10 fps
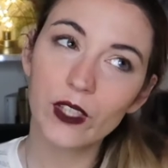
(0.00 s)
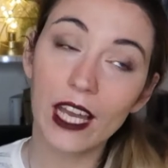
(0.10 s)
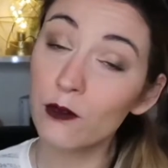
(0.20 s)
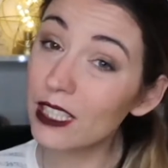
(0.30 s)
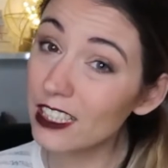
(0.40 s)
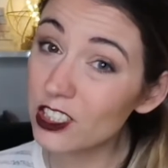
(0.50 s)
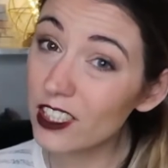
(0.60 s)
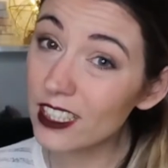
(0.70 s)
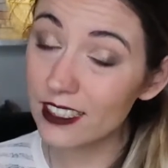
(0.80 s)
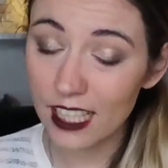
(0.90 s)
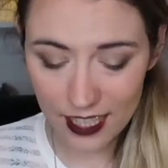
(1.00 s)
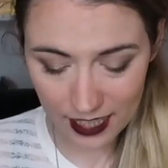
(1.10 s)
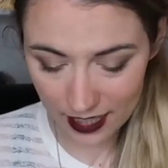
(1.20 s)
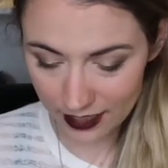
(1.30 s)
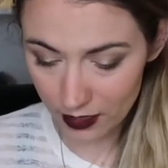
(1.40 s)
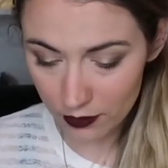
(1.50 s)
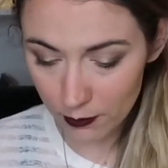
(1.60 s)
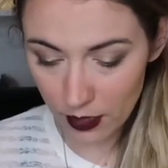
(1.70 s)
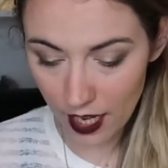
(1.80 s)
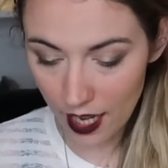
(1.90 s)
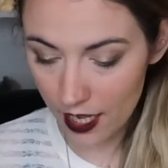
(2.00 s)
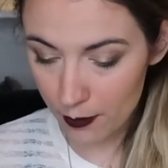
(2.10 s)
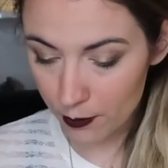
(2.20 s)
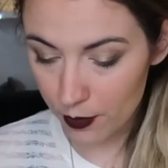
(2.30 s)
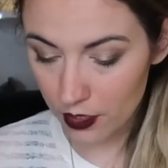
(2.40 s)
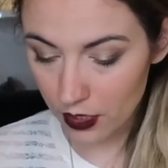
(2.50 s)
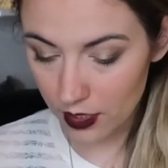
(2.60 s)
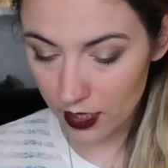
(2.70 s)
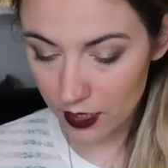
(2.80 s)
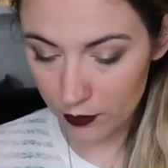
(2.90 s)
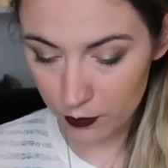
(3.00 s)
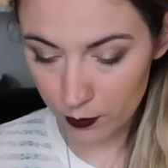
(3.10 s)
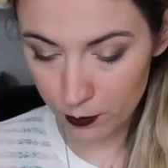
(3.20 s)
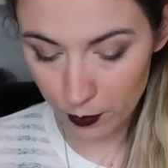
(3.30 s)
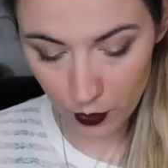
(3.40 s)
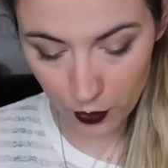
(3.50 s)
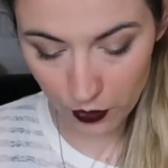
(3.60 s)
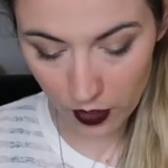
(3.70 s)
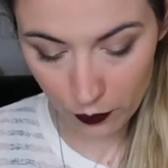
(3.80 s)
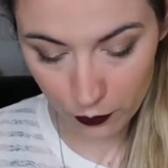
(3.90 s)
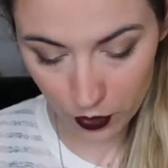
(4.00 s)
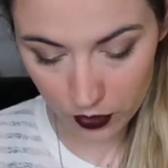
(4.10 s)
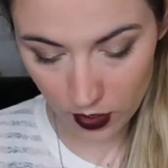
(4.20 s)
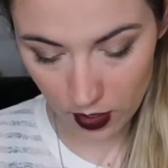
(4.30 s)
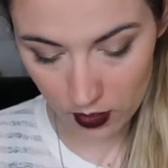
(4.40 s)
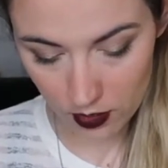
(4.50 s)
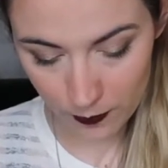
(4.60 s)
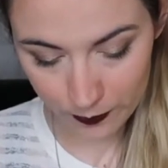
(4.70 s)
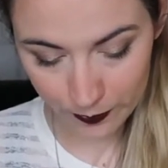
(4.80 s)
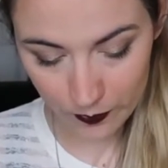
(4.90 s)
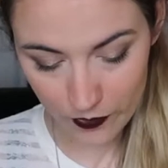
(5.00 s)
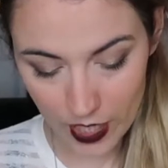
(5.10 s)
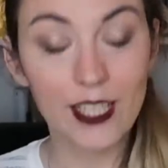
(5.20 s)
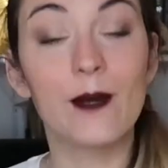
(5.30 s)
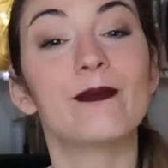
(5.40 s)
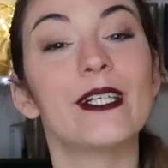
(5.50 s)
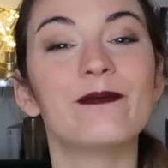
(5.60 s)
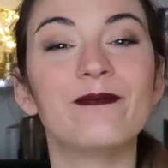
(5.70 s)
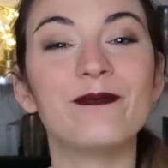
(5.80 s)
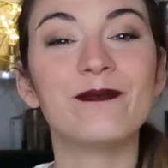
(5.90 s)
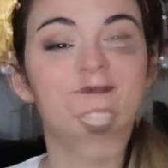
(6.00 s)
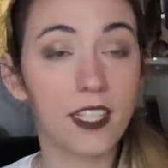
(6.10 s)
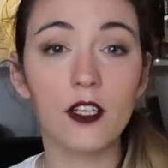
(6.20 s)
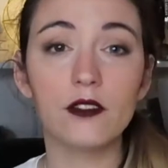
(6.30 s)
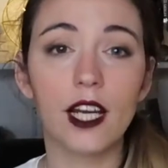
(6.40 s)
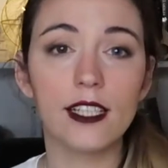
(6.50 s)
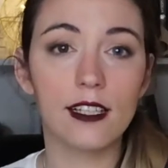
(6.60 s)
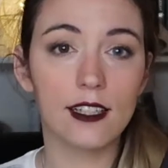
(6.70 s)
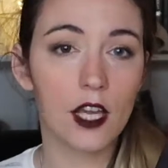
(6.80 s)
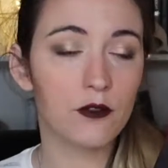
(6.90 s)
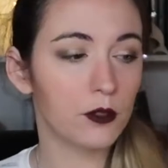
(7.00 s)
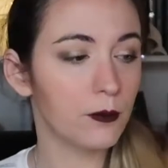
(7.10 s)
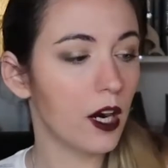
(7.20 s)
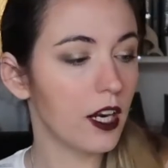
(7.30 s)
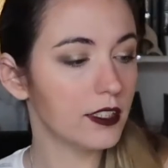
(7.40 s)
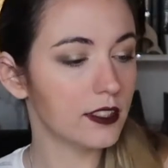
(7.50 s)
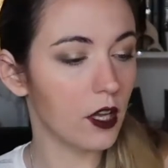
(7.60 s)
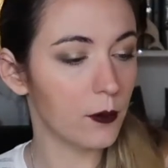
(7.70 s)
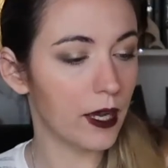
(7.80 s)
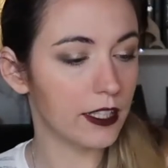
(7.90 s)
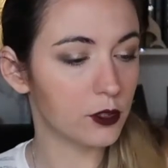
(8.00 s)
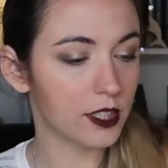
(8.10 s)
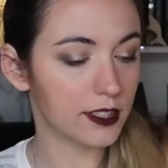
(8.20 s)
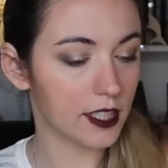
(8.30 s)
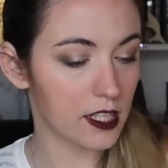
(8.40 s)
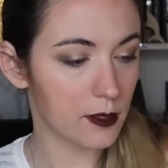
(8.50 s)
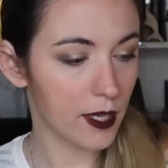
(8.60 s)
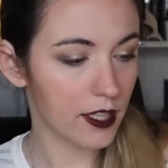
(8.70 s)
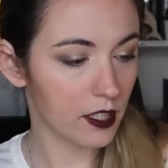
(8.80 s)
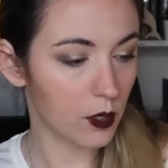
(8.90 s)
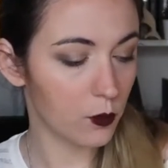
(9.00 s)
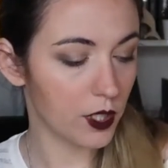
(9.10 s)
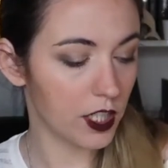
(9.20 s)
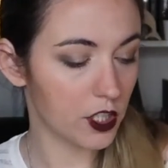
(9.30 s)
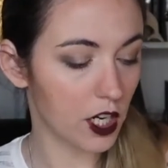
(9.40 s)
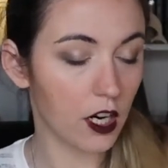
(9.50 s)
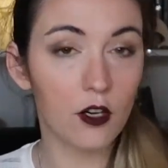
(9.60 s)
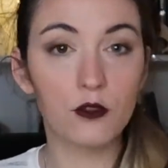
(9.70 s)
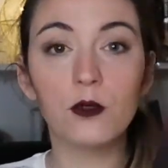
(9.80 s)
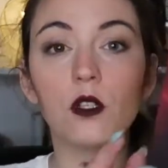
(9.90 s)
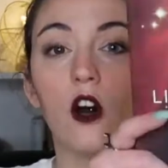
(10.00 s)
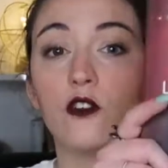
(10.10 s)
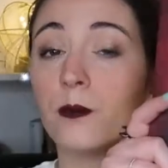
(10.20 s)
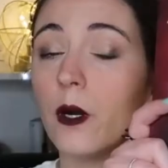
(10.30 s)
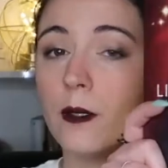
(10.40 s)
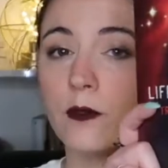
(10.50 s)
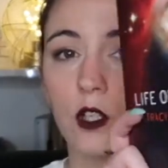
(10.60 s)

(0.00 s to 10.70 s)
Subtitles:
I really enjoyed it, and I give them, I believe, both 4 stars. Yep. Then I've read Life on Mars by Tracy K. Smith, which are full of poems, so